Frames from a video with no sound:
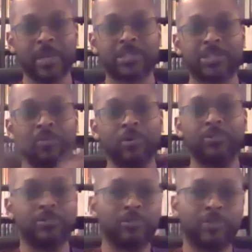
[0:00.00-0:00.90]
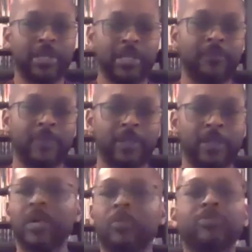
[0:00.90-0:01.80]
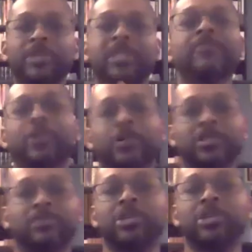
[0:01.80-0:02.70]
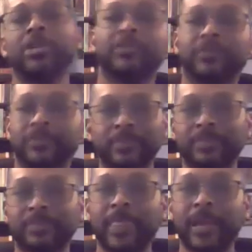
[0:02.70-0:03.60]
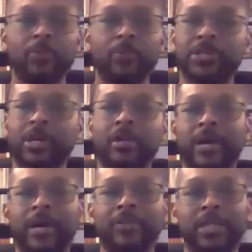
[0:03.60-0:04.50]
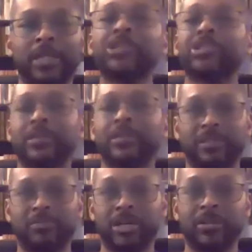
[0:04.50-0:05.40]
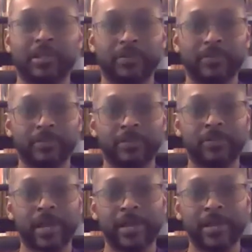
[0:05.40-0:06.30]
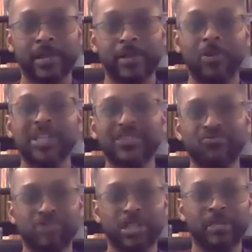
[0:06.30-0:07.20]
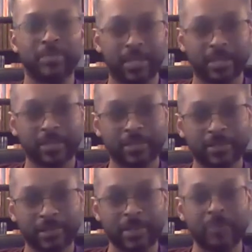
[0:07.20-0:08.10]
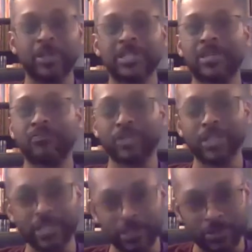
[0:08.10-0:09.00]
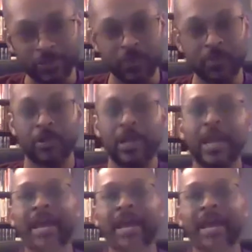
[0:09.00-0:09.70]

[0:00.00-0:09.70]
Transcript: So we'll do an evening on the subjunctive, and we'll just talk about the logic of the subjunctive, right? What does it really mean? What is it really used for?